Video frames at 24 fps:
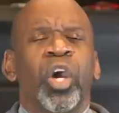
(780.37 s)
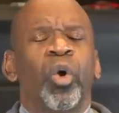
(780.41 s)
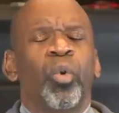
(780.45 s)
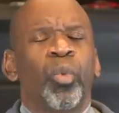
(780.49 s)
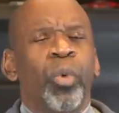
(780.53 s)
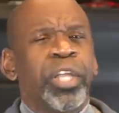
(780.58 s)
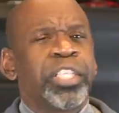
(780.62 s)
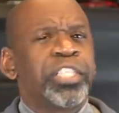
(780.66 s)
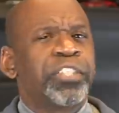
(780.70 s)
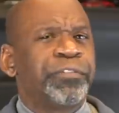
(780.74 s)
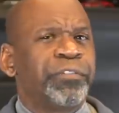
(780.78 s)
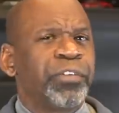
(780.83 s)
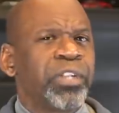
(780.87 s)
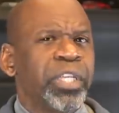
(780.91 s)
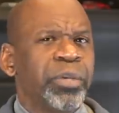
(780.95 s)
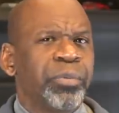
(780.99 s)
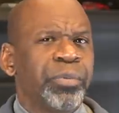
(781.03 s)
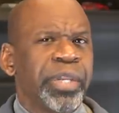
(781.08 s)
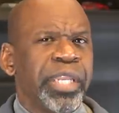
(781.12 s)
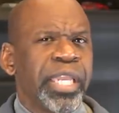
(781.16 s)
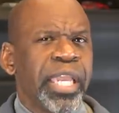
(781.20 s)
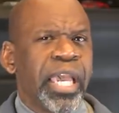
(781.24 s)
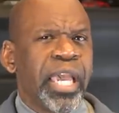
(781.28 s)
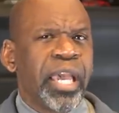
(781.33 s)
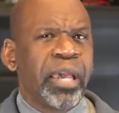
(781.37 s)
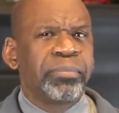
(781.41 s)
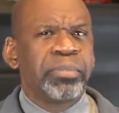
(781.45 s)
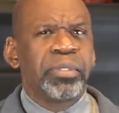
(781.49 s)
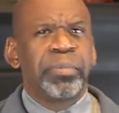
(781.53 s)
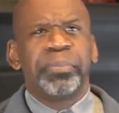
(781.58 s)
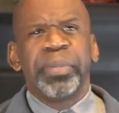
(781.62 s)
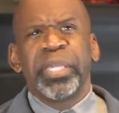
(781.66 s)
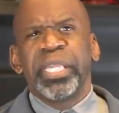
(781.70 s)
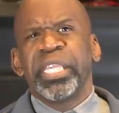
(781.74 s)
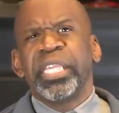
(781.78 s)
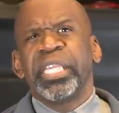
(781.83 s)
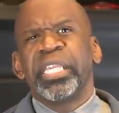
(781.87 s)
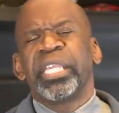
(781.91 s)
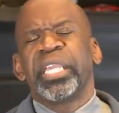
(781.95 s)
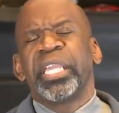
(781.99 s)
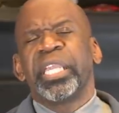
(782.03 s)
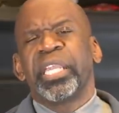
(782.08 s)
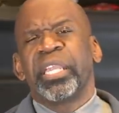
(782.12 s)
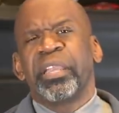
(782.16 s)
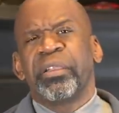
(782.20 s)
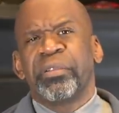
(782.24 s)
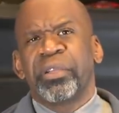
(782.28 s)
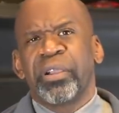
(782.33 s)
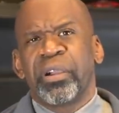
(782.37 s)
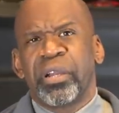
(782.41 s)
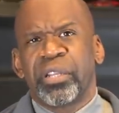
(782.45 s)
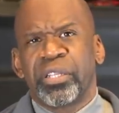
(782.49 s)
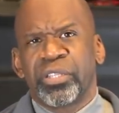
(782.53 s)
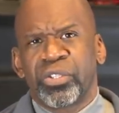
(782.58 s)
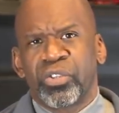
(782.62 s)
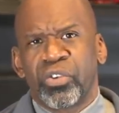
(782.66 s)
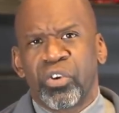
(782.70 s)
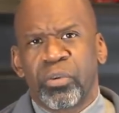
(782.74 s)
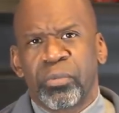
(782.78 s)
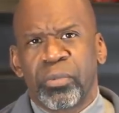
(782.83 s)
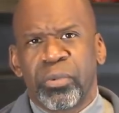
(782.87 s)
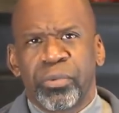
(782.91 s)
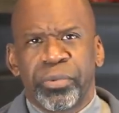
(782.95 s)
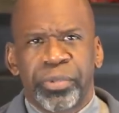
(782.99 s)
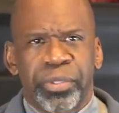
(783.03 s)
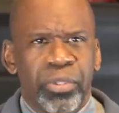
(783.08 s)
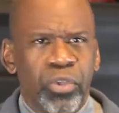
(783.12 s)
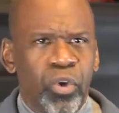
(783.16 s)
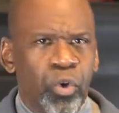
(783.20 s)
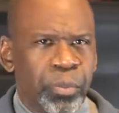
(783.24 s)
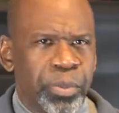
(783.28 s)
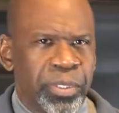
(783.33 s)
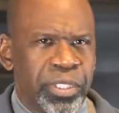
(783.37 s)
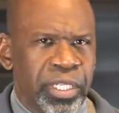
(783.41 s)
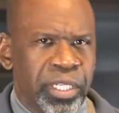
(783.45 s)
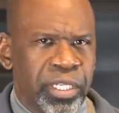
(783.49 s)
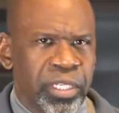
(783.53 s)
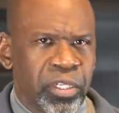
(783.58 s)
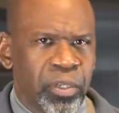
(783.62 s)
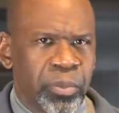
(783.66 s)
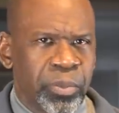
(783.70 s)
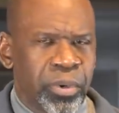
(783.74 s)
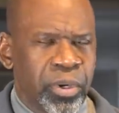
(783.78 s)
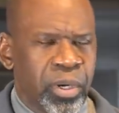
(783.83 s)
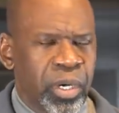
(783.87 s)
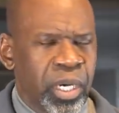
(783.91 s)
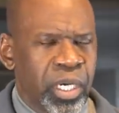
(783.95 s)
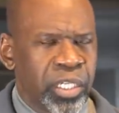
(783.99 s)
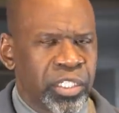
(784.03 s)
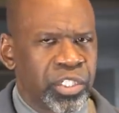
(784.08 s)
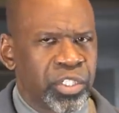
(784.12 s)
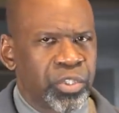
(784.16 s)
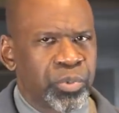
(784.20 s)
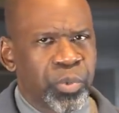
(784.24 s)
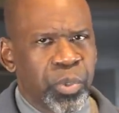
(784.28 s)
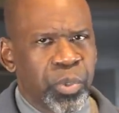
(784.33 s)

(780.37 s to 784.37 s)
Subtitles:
Once fully rehabbed, Big E can carry on as normal with no particular precautions